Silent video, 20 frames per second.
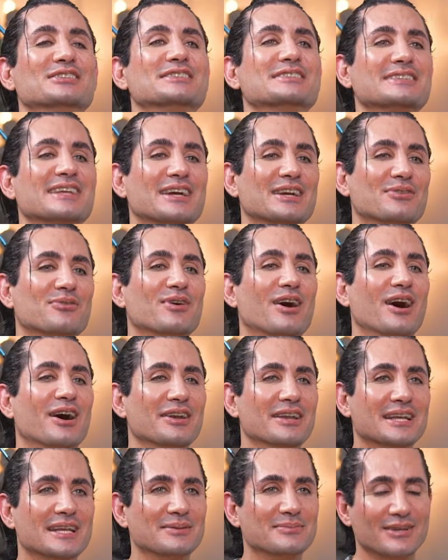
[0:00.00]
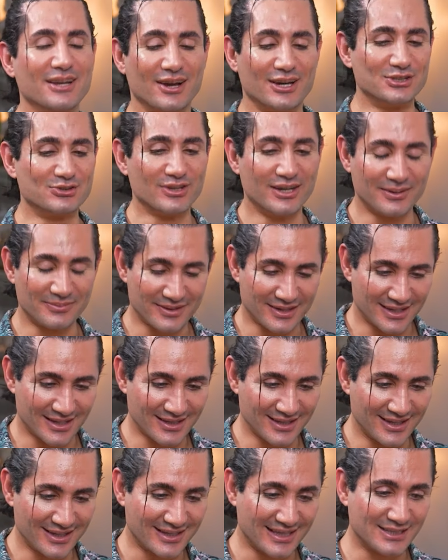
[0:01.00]
There's just like uh, Nicki Minaj rap that I
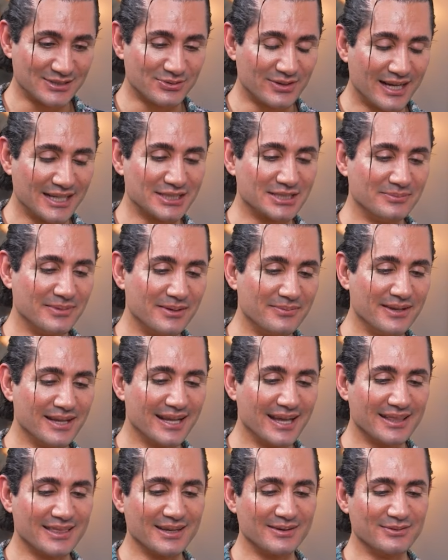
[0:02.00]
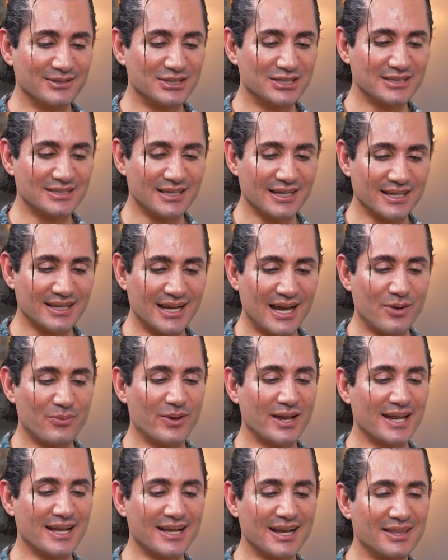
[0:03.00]
like. That's what actually made me get them. But she's like, I
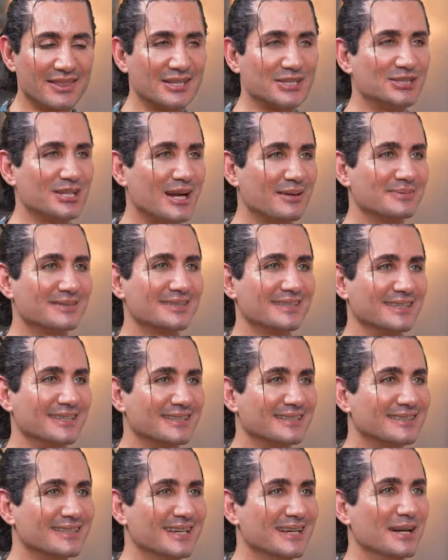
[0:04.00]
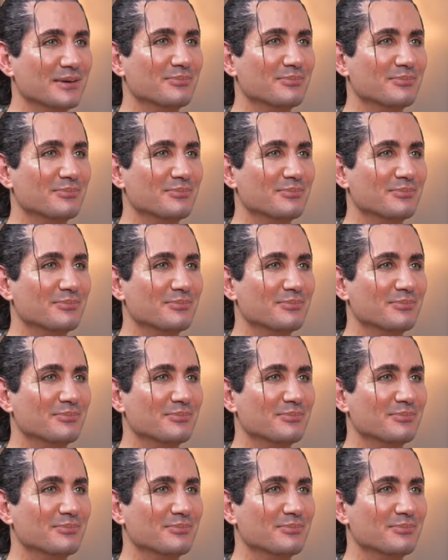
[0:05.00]
went and caught the chopsticks,